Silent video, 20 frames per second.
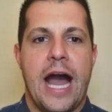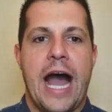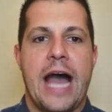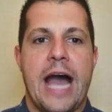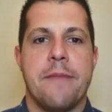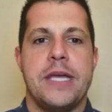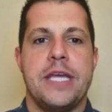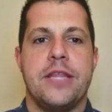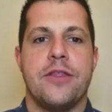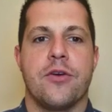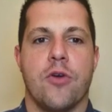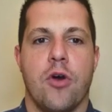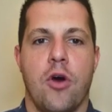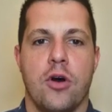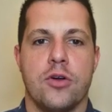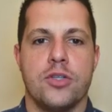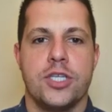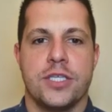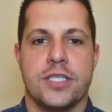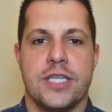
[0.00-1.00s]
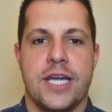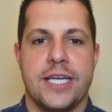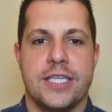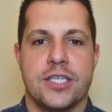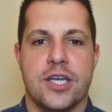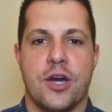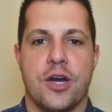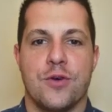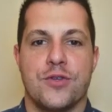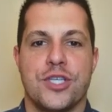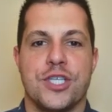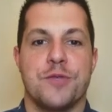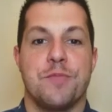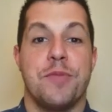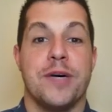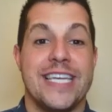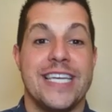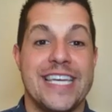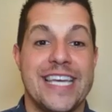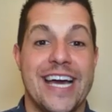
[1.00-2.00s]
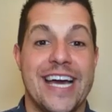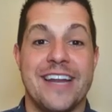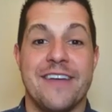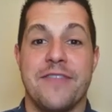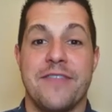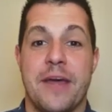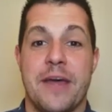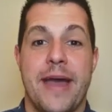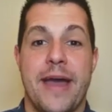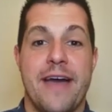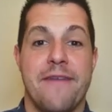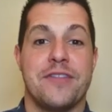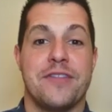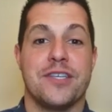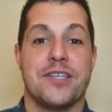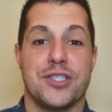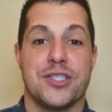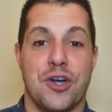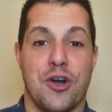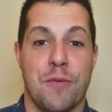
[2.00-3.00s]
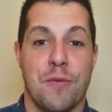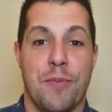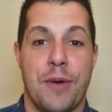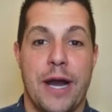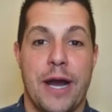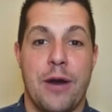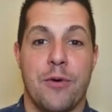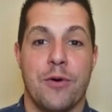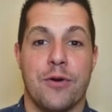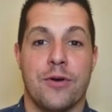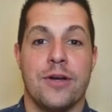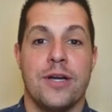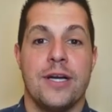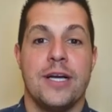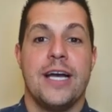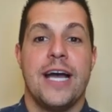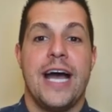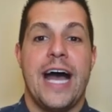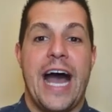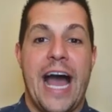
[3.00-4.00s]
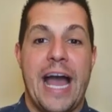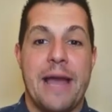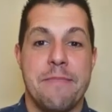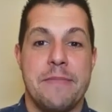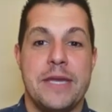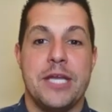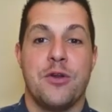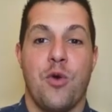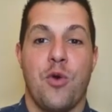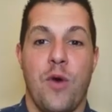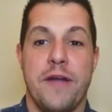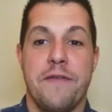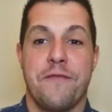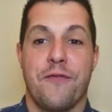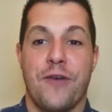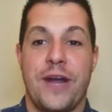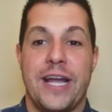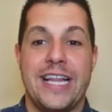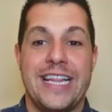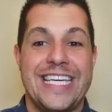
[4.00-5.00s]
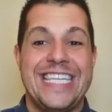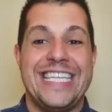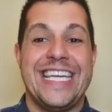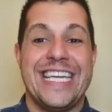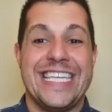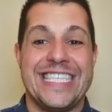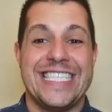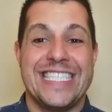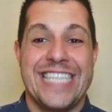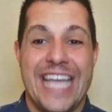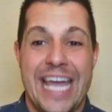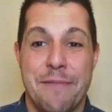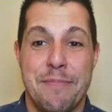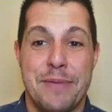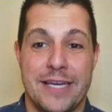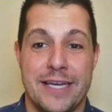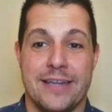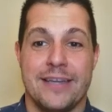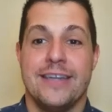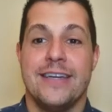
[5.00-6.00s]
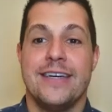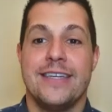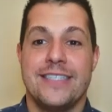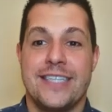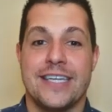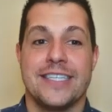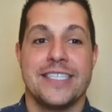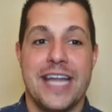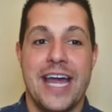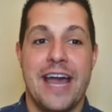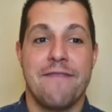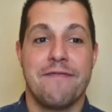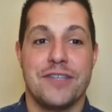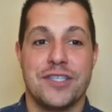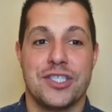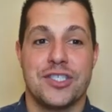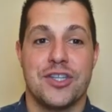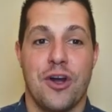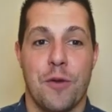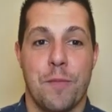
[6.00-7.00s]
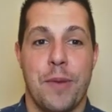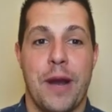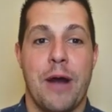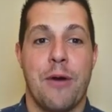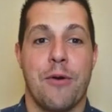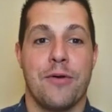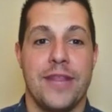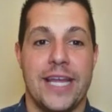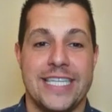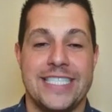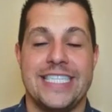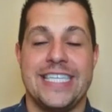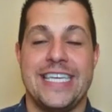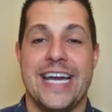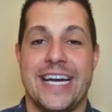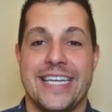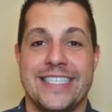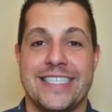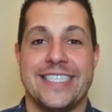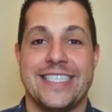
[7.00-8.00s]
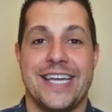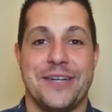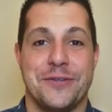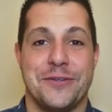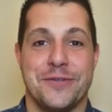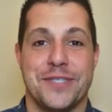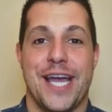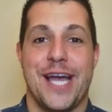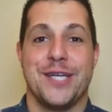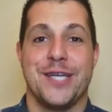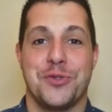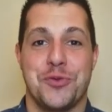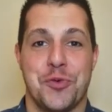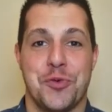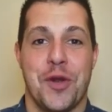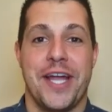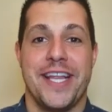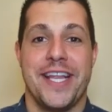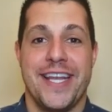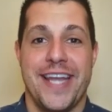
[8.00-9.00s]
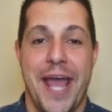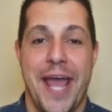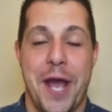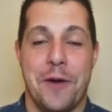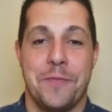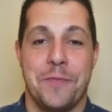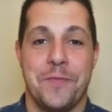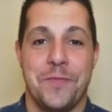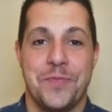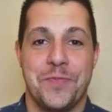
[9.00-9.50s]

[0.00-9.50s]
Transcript: I mean, they're all just nice coaches, but none of them have the star power. I mean, quite frankly, Nick Saban doesn't have the star power that Deion Sanders has right now.